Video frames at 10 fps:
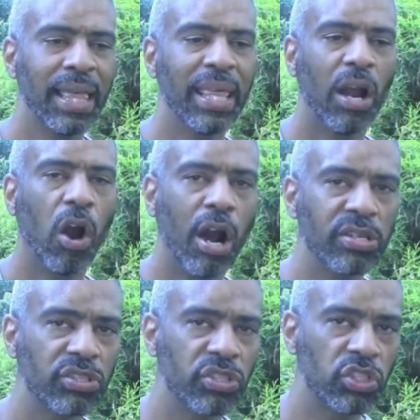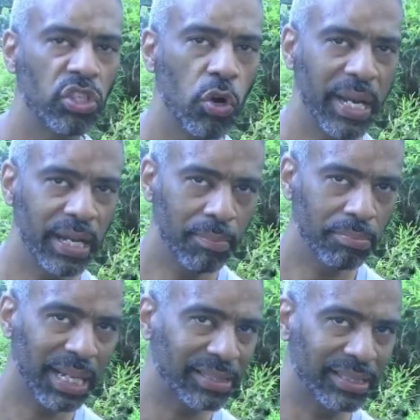There are so many
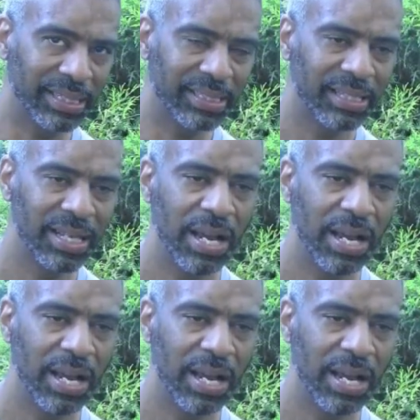complexities